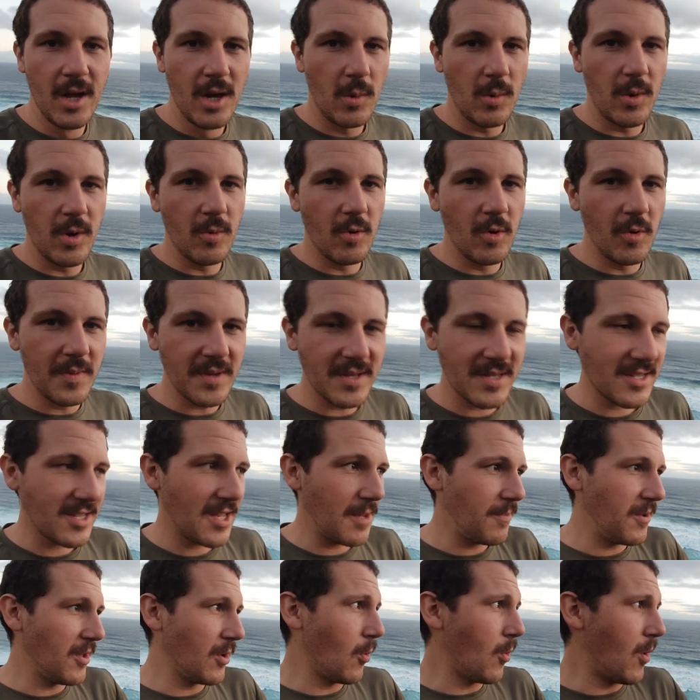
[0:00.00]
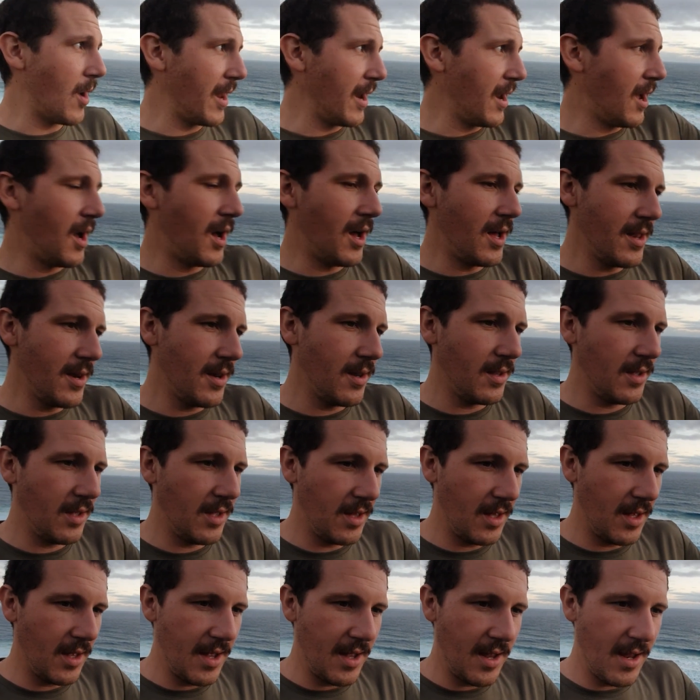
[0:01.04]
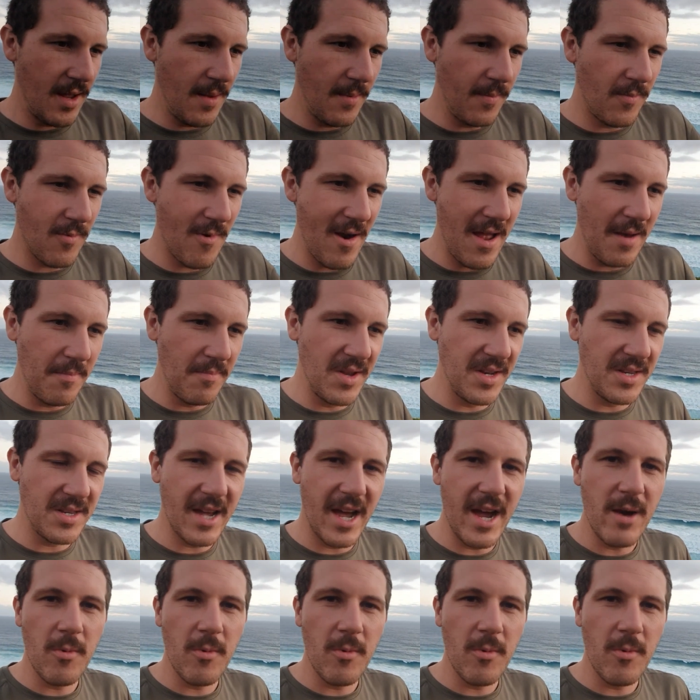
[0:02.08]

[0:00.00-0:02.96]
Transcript: We will be skipping one hut around midday.